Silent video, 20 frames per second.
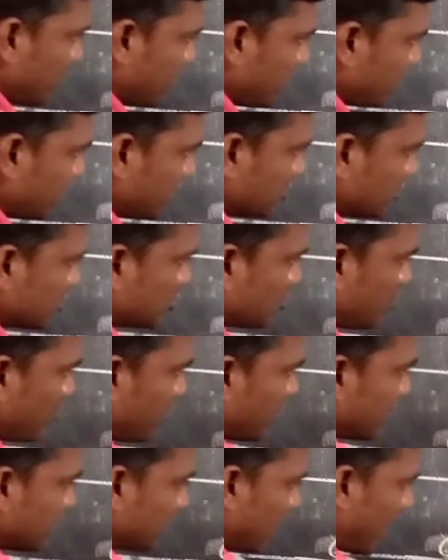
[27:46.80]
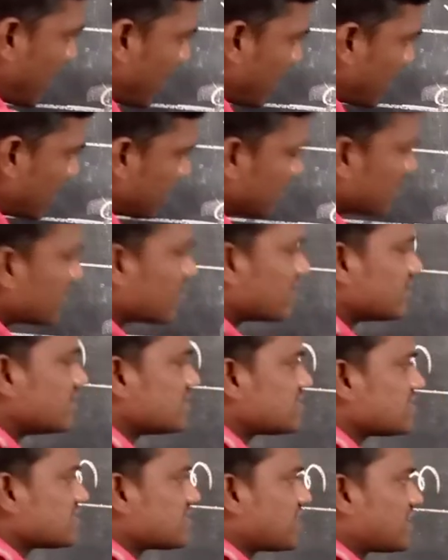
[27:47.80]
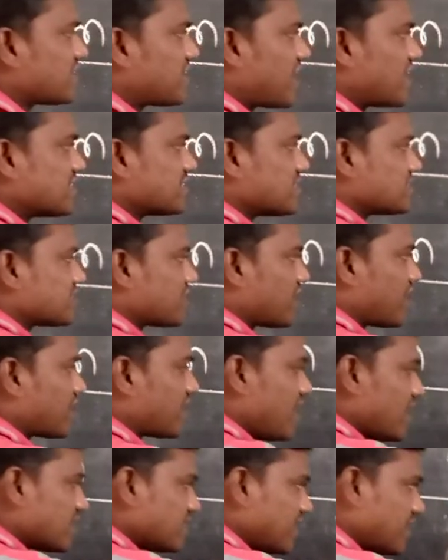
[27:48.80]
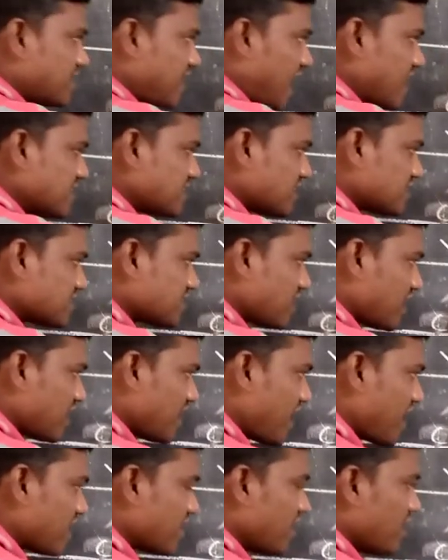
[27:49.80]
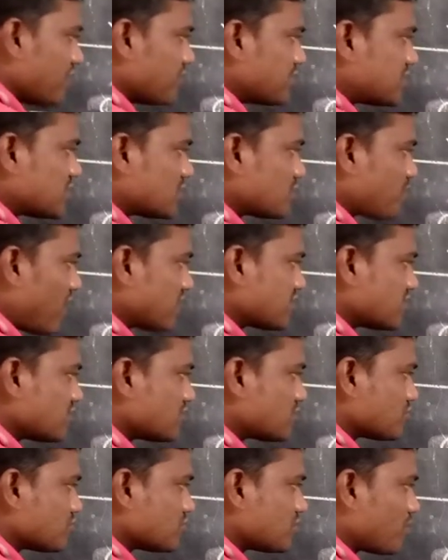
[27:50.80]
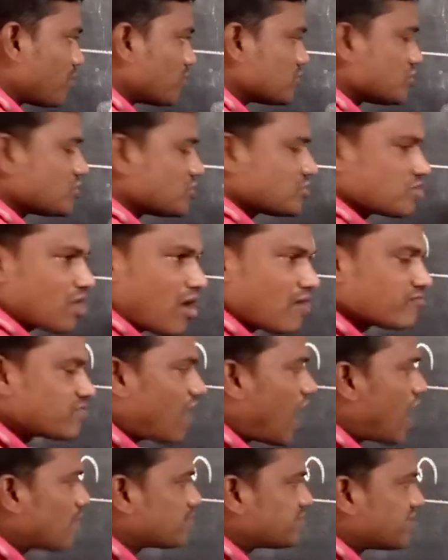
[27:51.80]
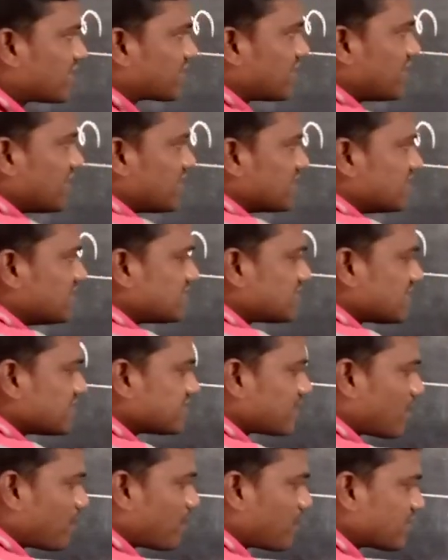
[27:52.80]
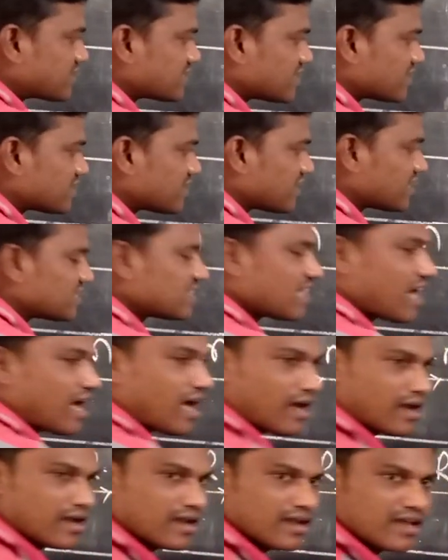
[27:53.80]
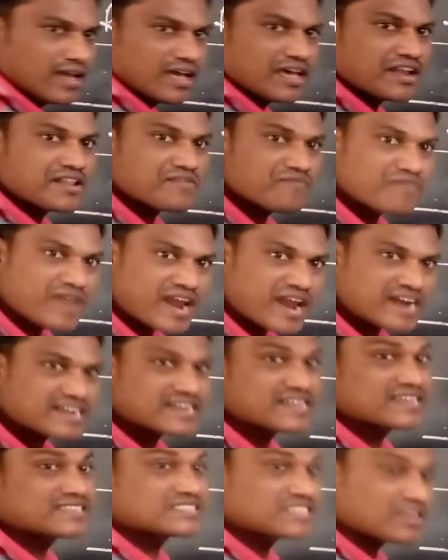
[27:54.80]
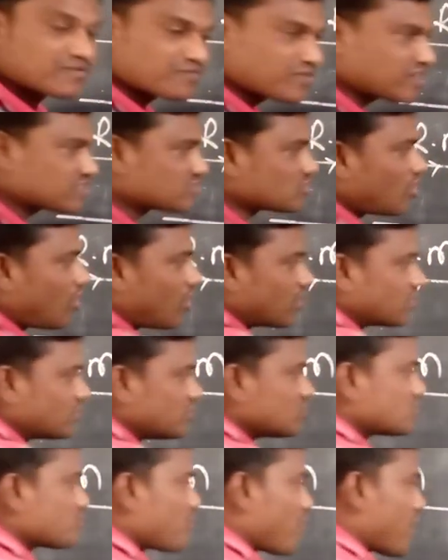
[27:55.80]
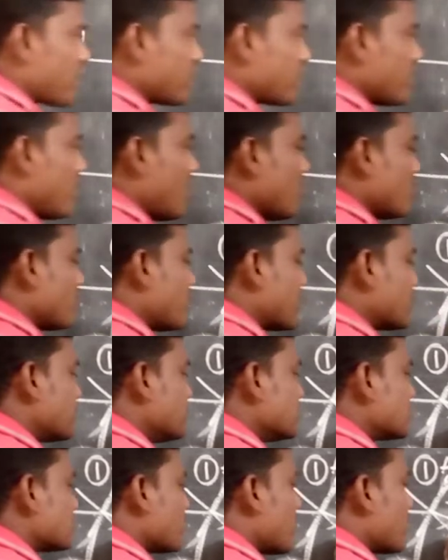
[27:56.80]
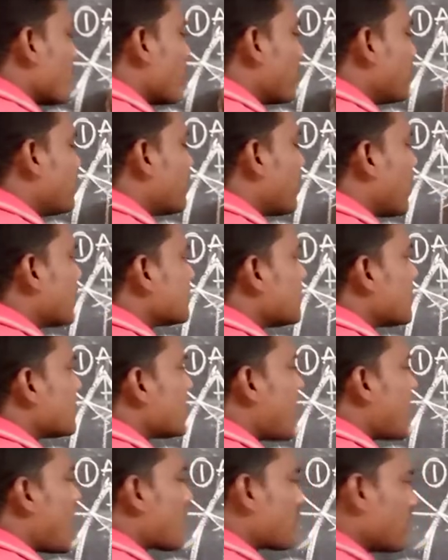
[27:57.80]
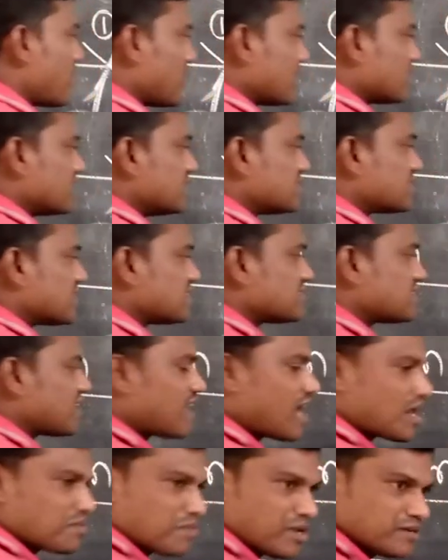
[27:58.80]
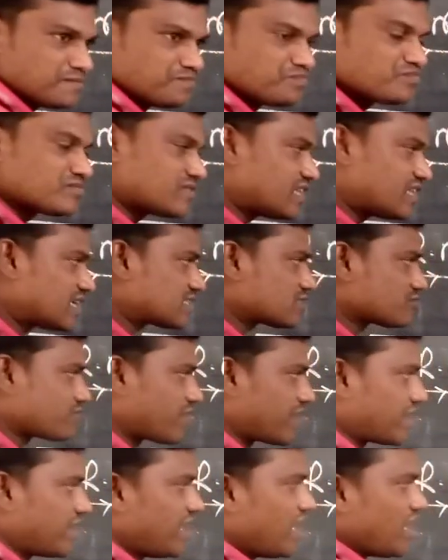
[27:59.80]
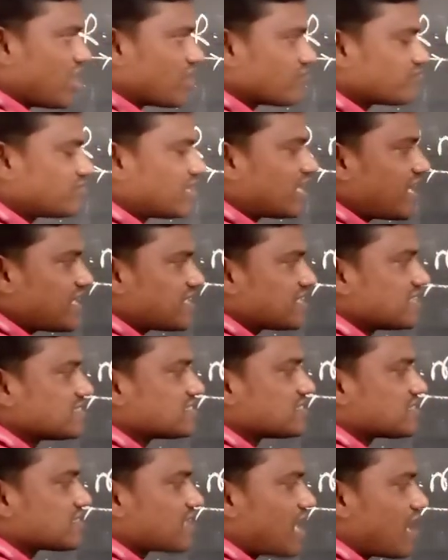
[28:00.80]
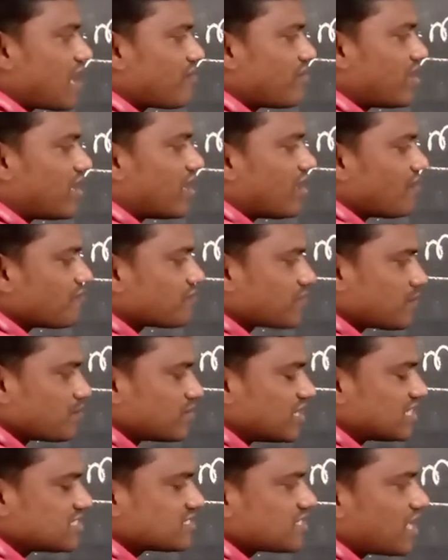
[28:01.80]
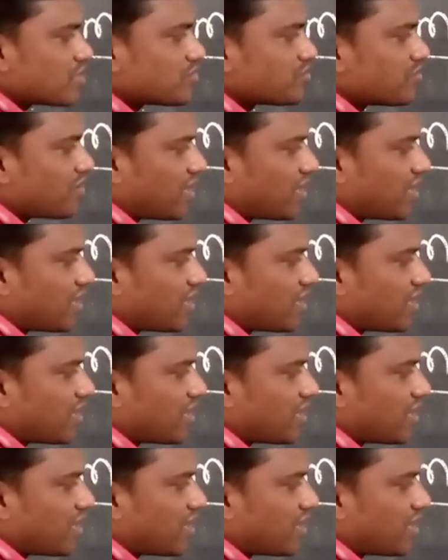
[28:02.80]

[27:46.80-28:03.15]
It is showing this is the tangential line. The tangential line which is passing through the position of the object, this is represented the refracting surface at this point. For this one, we draw the normal. This is the normal. That's why if the light is travel from denser to